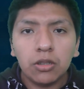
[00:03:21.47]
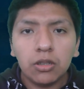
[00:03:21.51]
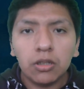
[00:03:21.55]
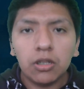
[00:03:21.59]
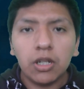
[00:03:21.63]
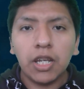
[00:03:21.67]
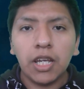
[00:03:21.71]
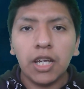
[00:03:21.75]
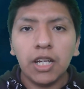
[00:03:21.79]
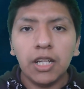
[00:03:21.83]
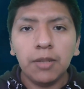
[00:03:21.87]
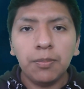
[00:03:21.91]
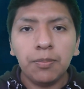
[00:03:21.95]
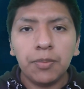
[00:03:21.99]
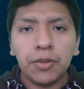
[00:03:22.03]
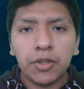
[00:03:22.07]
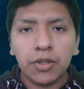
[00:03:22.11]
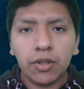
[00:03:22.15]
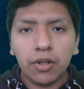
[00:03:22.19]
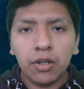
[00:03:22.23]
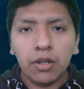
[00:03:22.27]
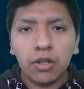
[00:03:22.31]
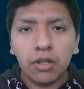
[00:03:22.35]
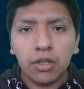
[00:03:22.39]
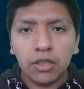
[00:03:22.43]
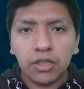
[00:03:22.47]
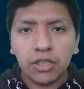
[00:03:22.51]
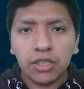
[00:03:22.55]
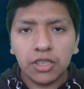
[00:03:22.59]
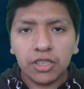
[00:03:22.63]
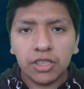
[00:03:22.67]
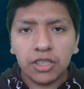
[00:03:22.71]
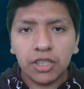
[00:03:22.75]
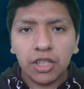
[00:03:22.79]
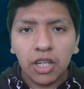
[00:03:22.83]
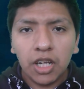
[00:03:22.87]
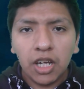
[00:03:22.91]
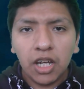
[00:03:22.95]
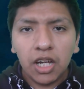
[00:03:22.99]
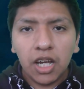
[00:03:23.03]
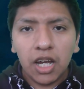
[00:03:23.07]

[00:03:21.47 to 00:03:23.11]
helps us